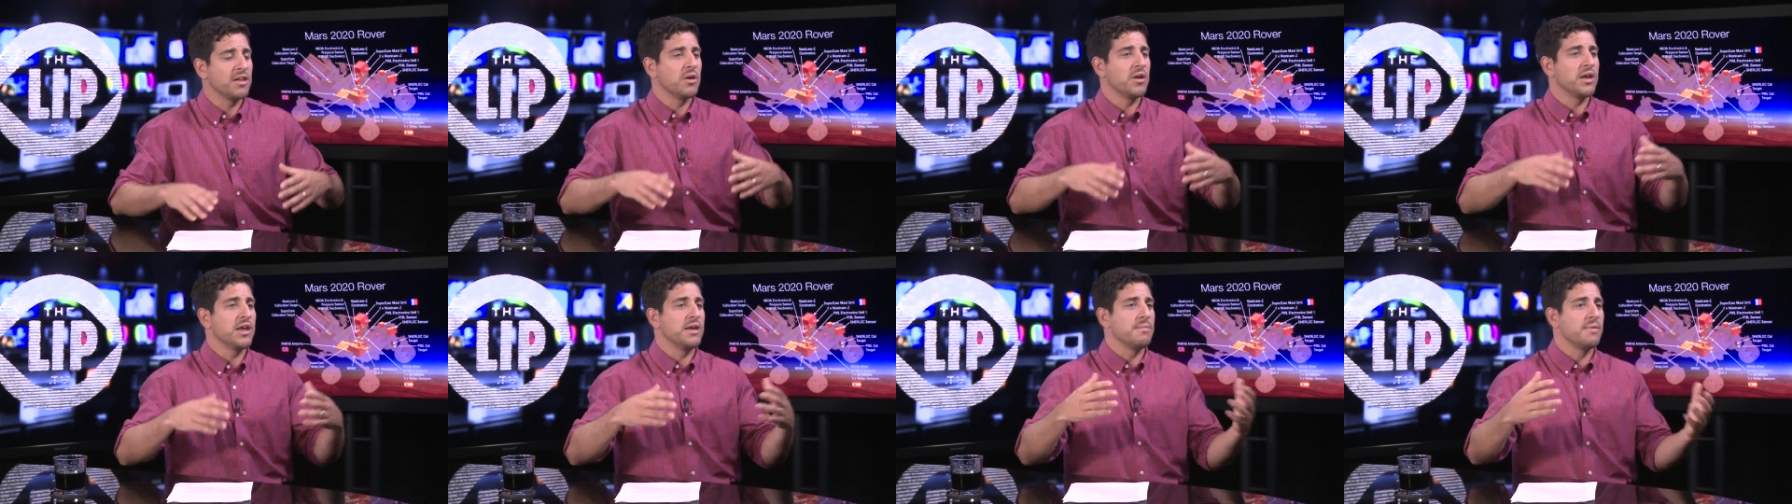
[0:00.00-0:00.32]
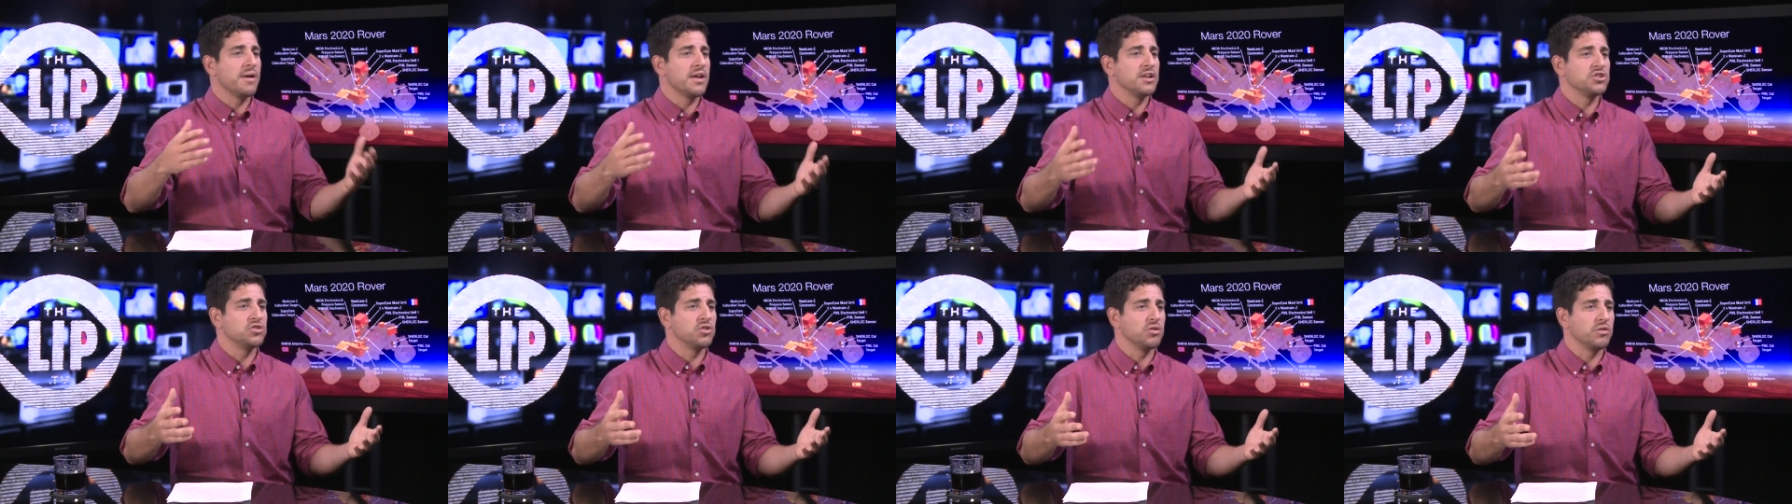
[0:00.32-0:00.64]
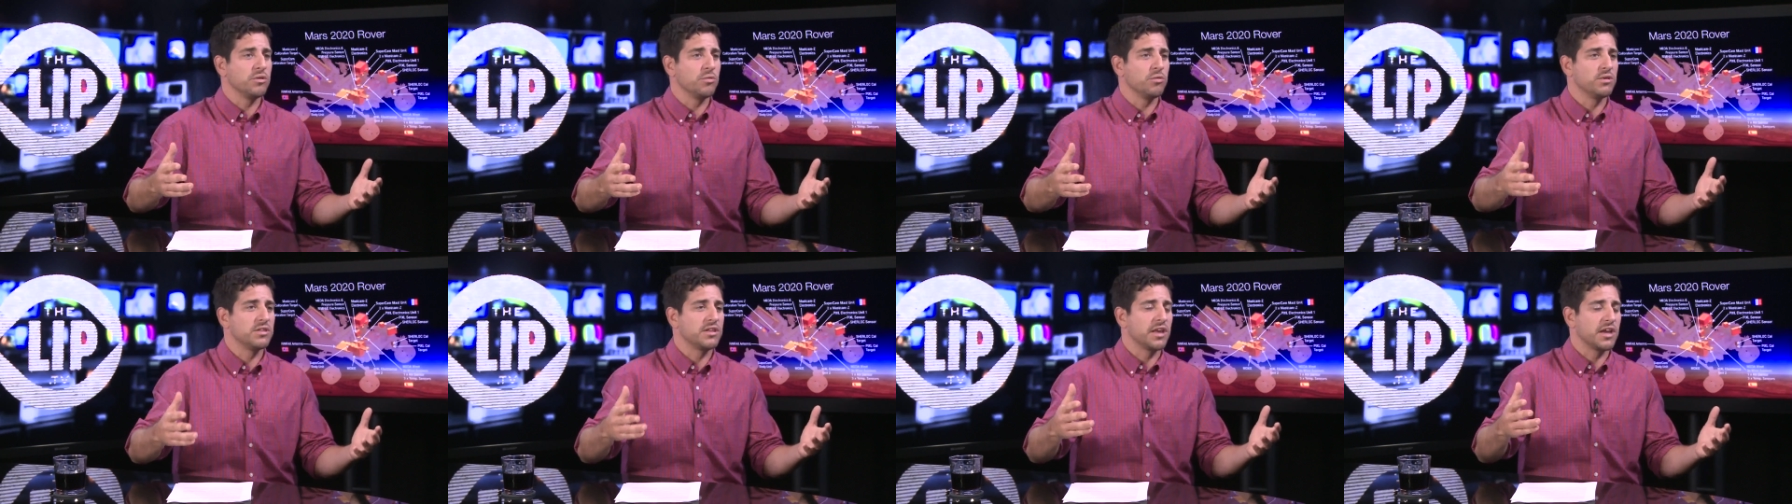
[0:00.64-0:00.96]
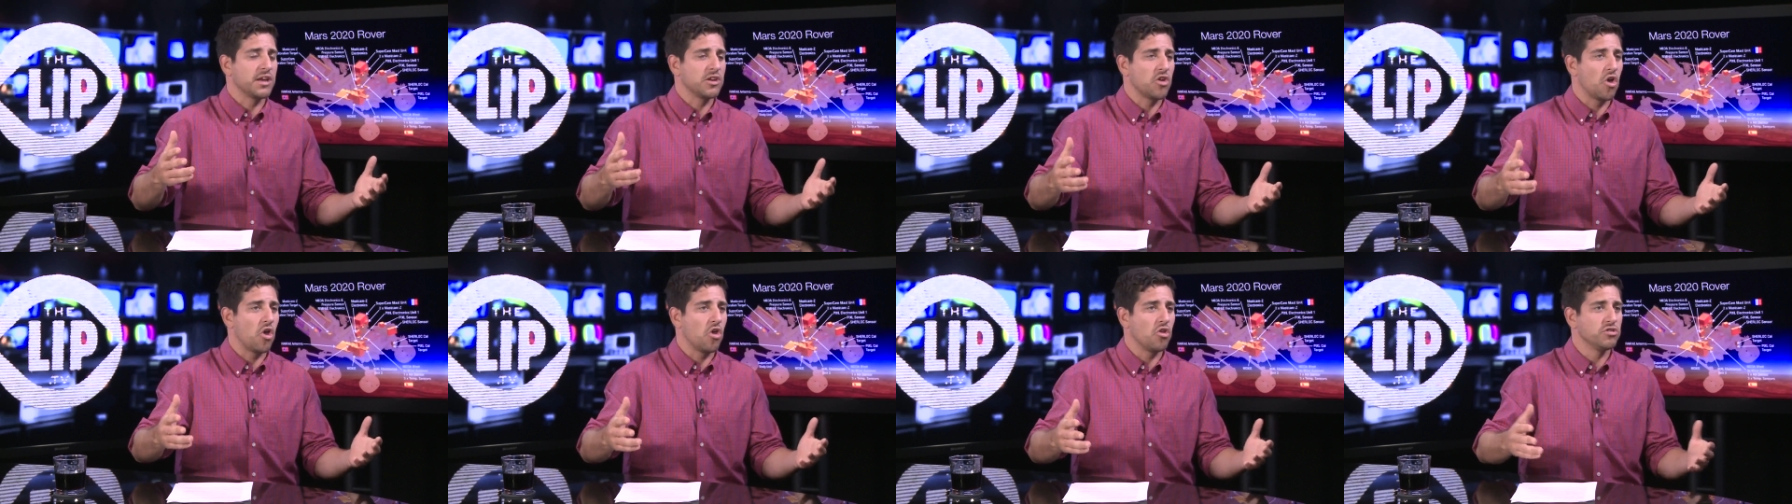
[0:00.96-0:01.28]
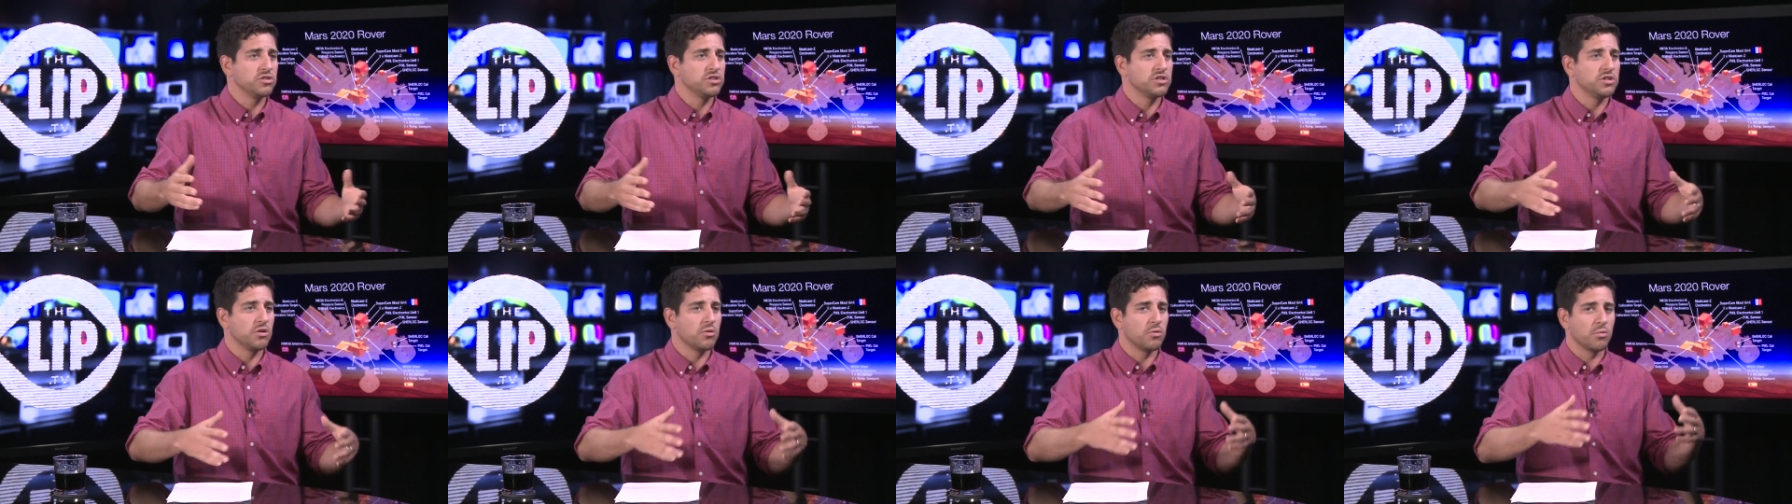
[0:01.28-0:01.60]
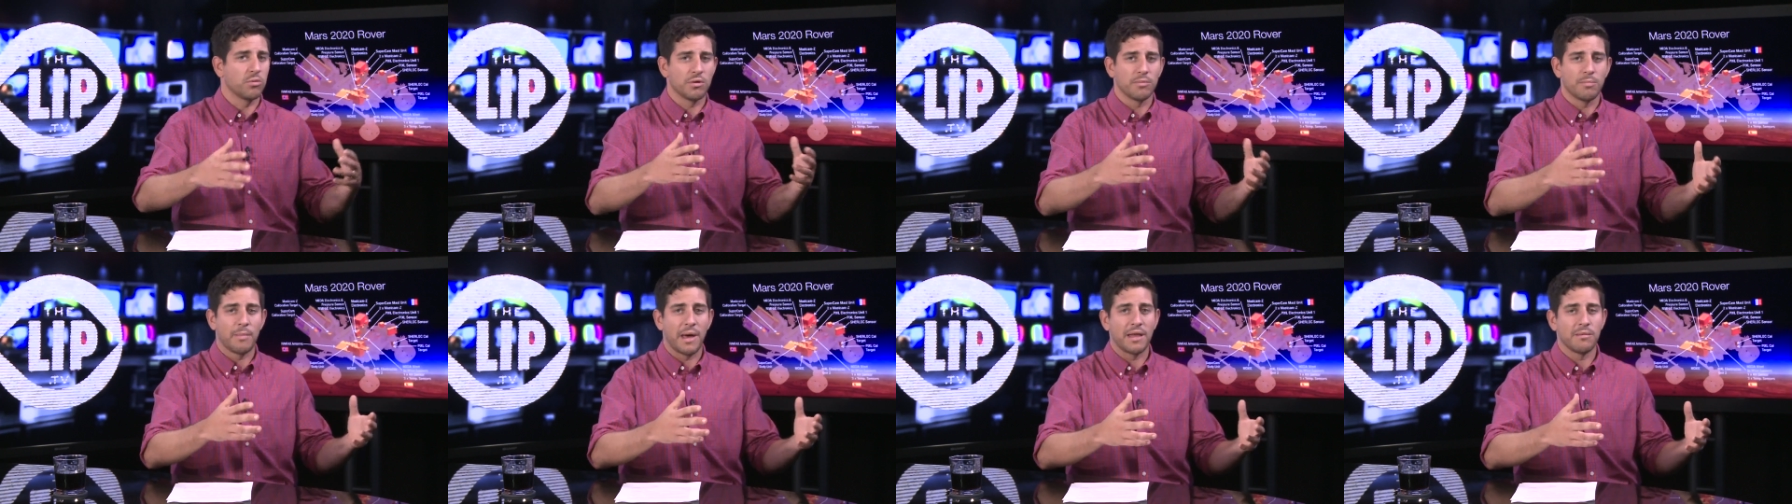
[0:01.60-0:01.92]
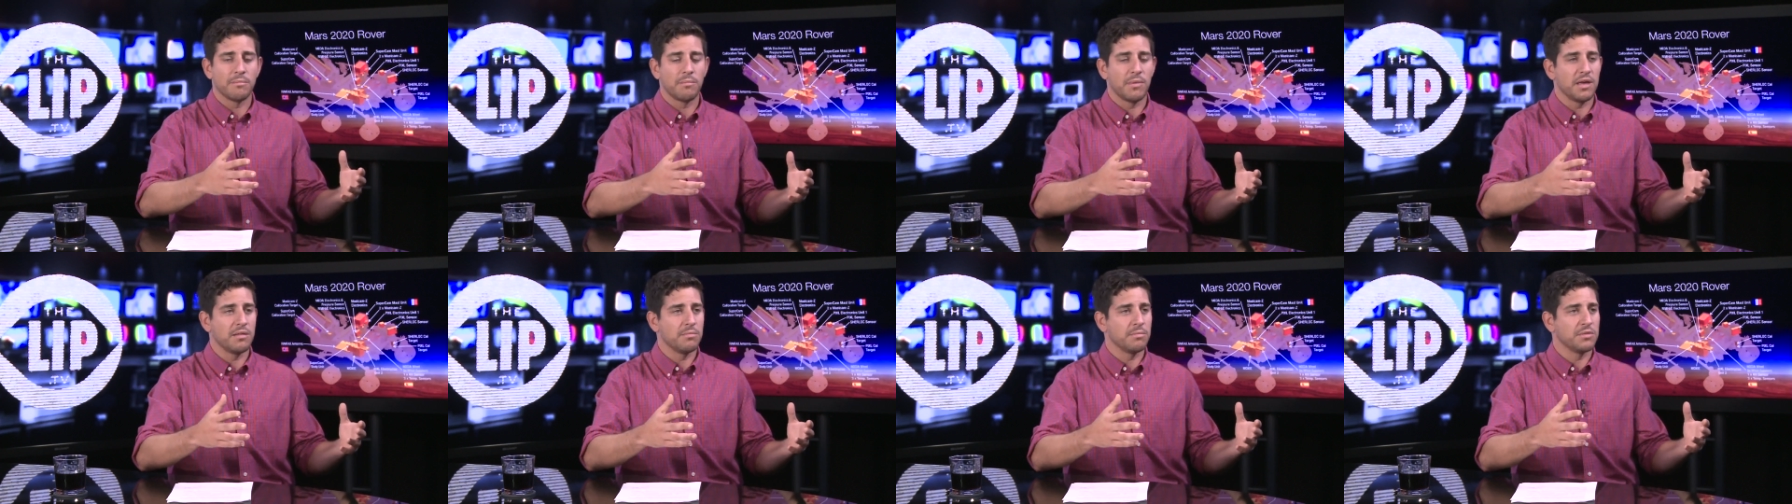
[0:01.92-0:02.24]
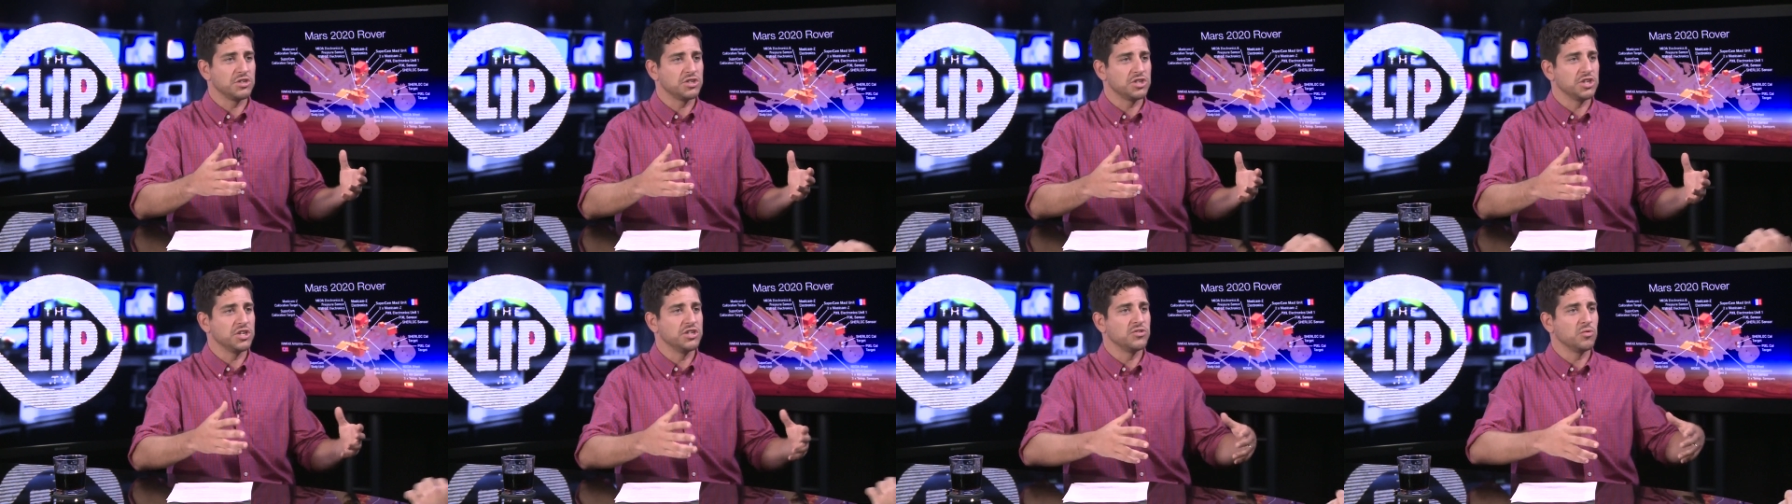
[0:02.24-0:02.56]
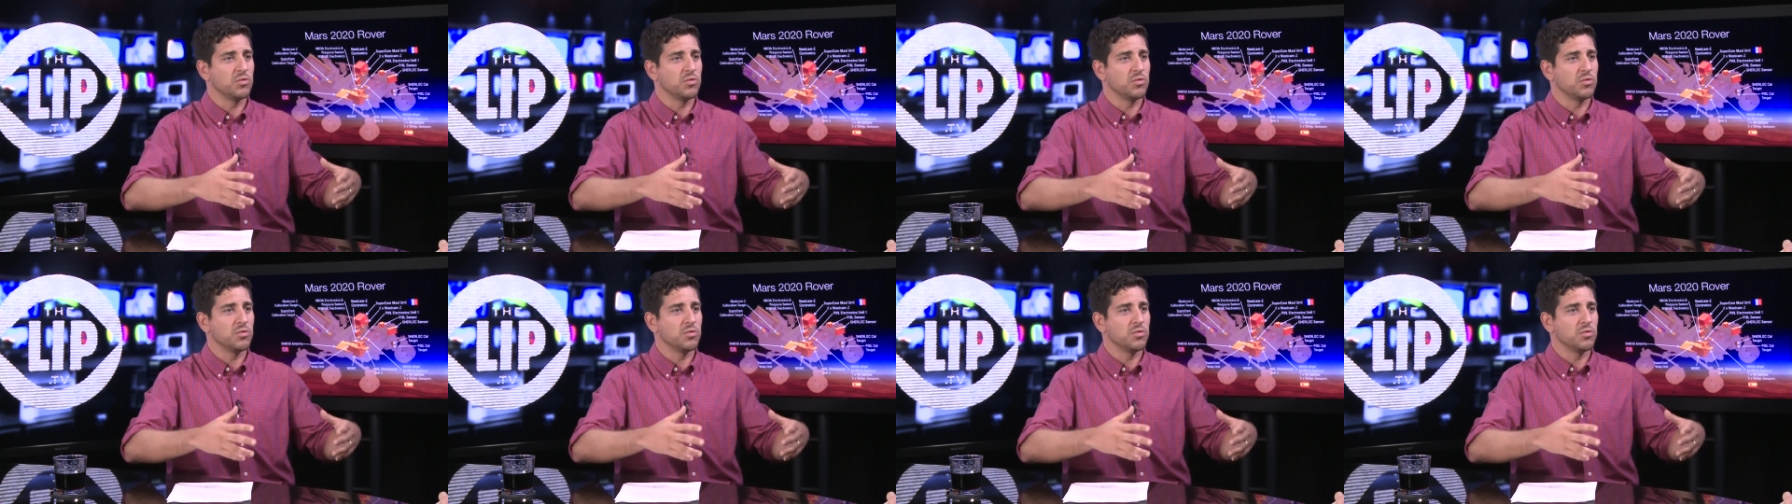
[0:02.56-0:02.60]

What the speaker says: eventually with technology or with man-made machines,